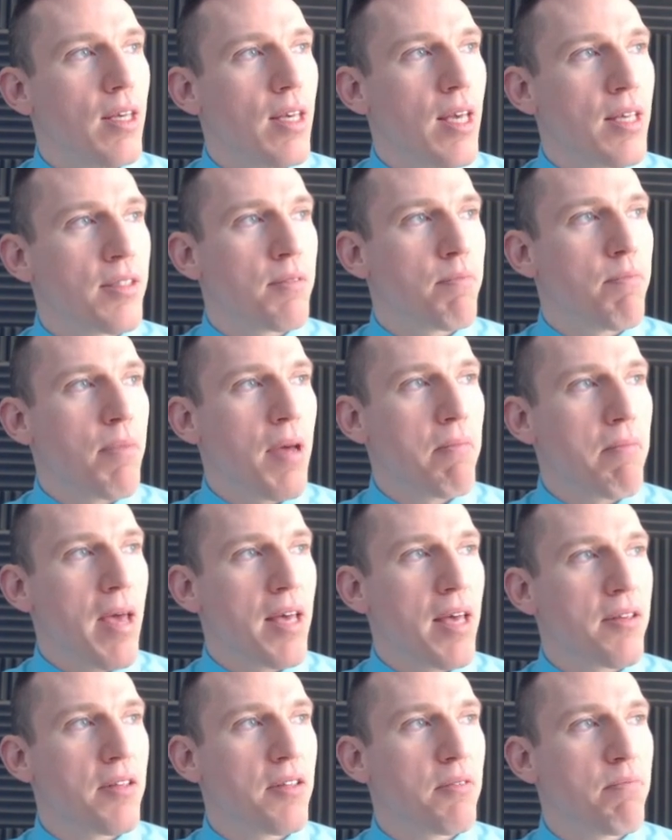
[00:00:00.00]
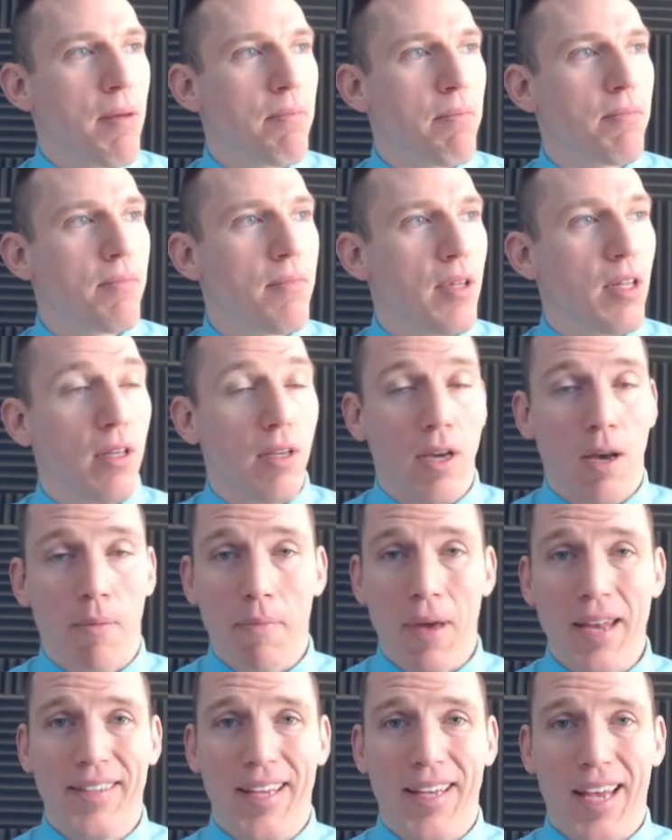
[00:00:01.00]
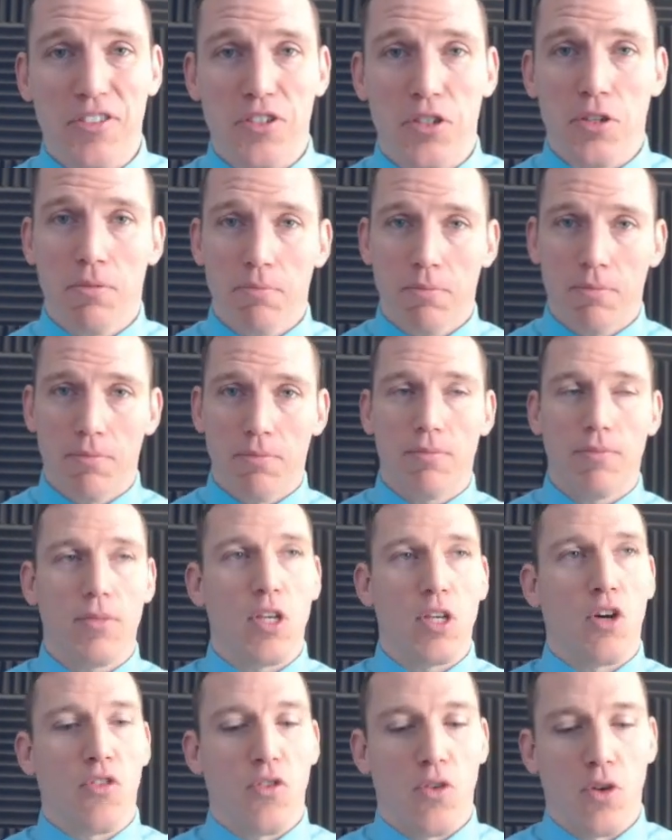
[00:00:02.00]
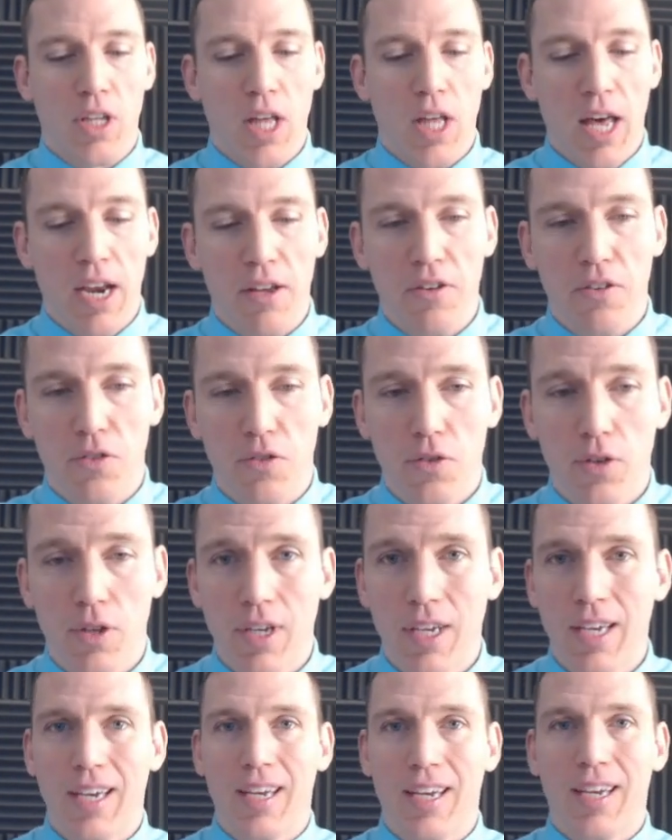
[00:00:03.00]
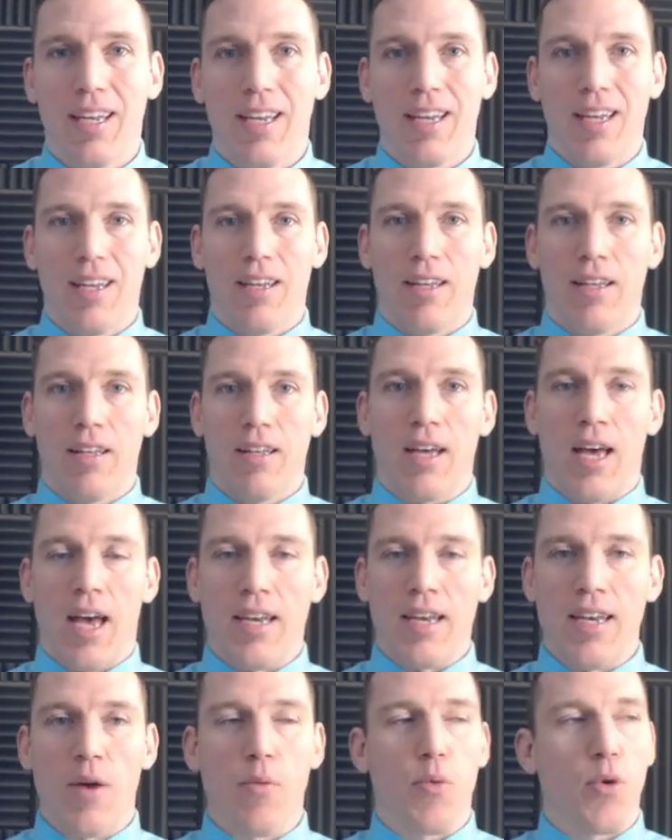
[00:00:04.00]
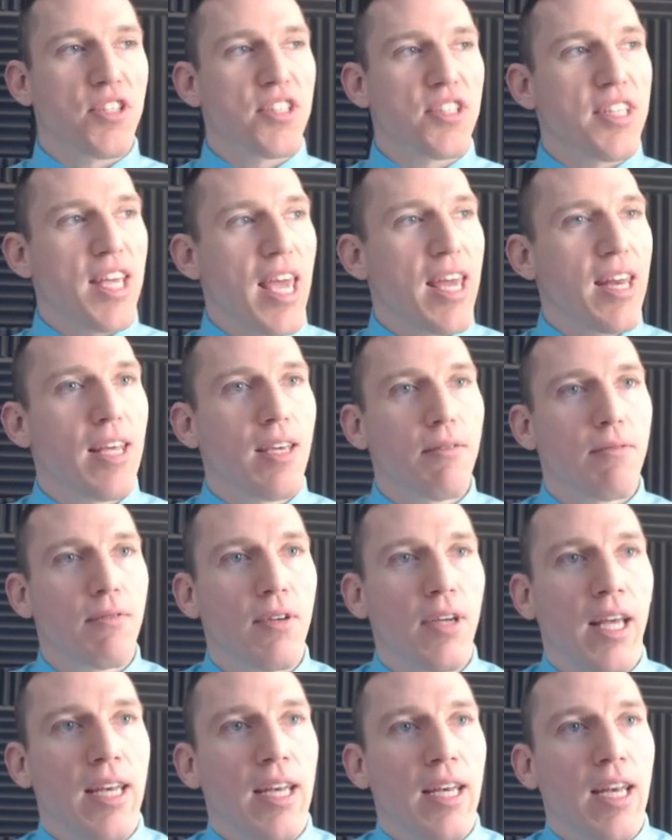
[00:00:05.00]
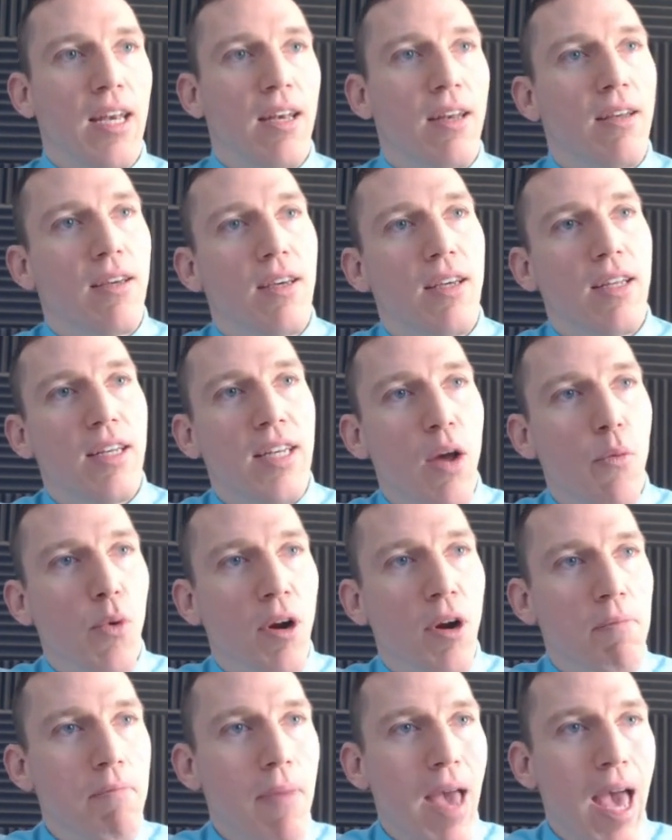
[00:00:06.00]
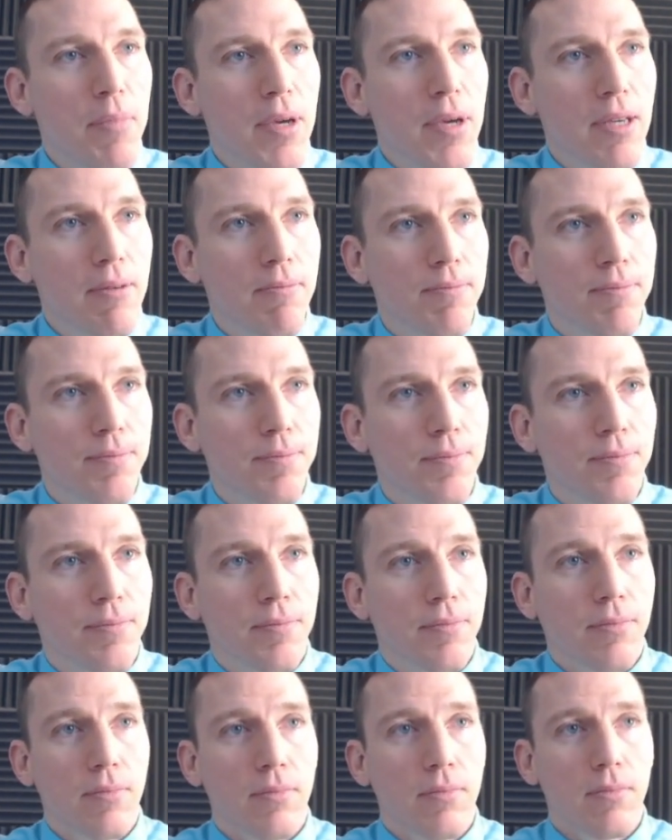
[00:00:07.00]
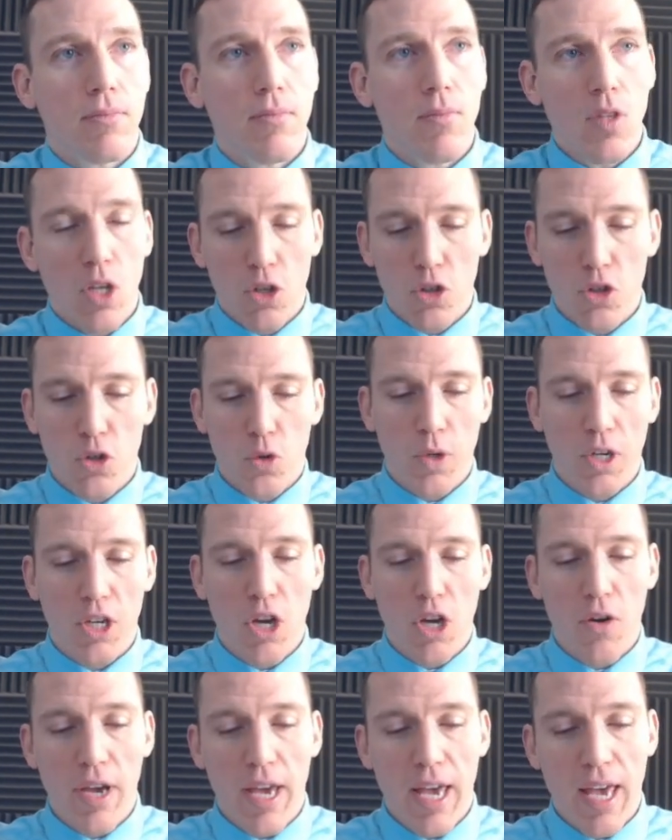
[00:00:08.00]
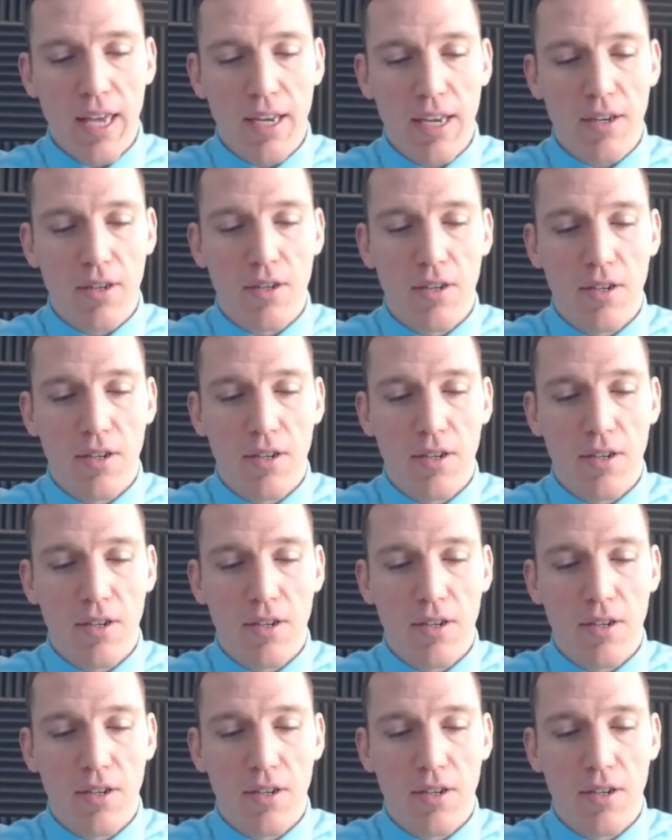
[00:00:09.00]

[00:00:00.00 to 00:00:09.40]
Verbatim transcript: as a pen, pen, a pen tester, you know, for a lot of uh, network scanning and network mapping. So we're going to go ahead